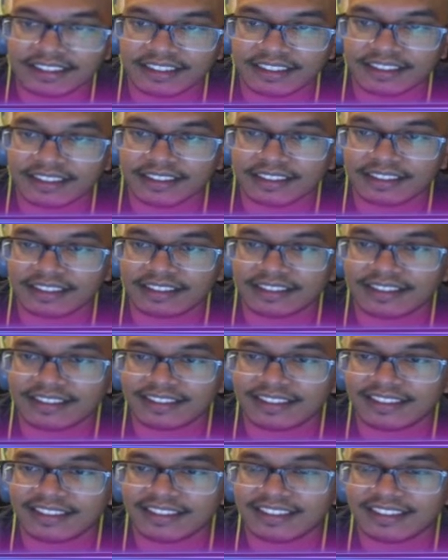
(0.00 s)

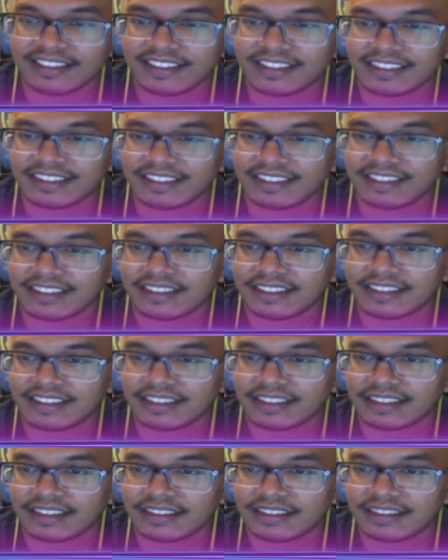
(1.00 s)

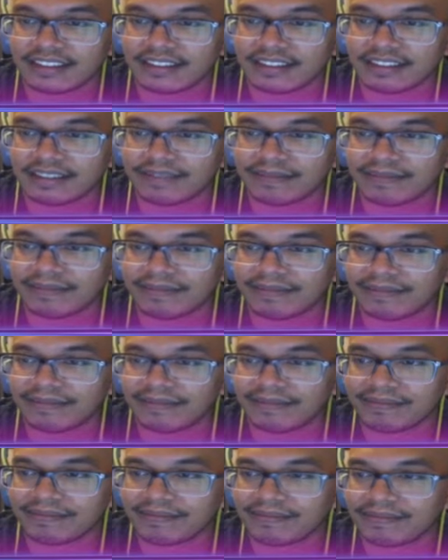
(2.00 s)

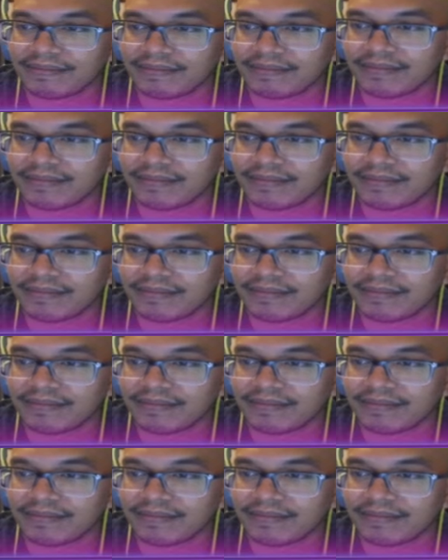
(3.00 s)
(no one is talking)